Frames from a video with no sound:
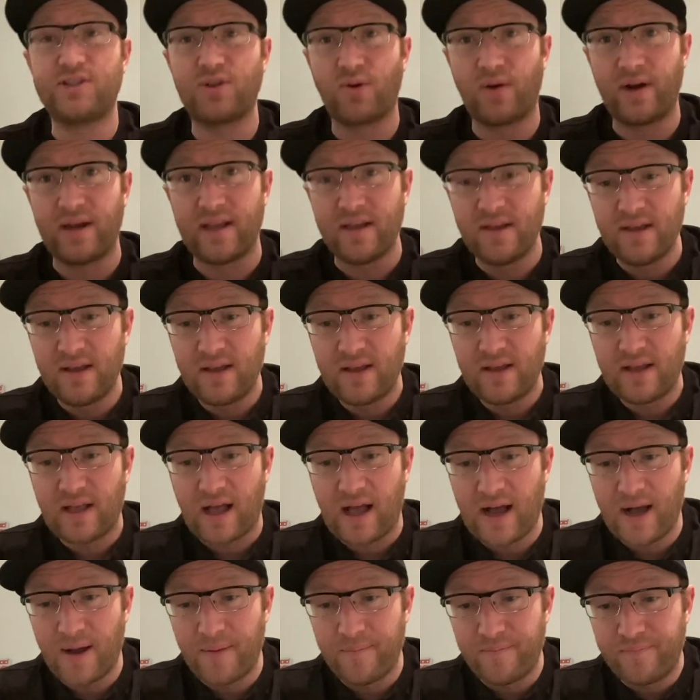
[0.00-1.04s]
Sorry,
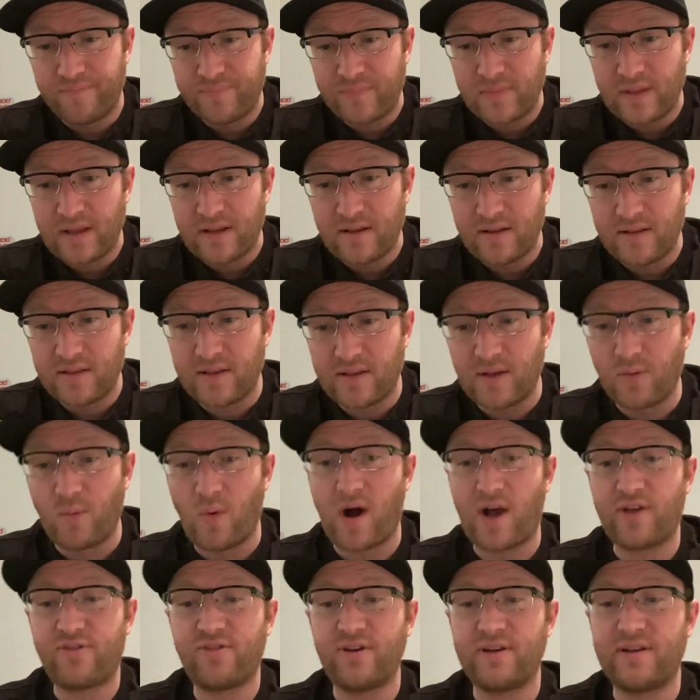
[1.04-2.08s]
the
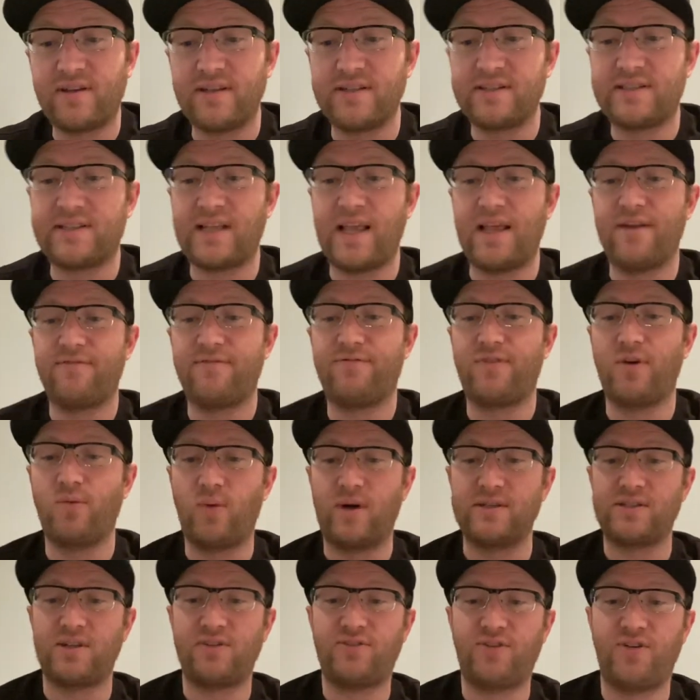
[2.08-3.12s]
Washington-Stanford
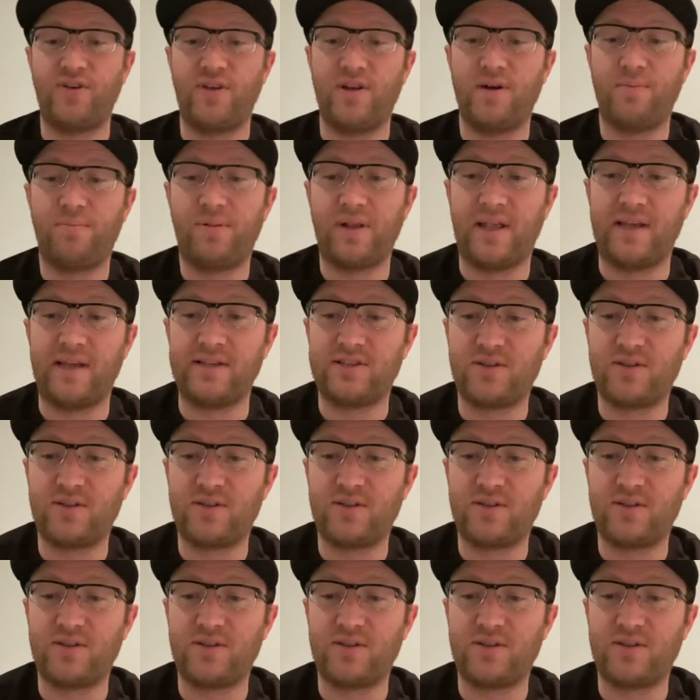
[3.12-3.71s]
was a two-unit play.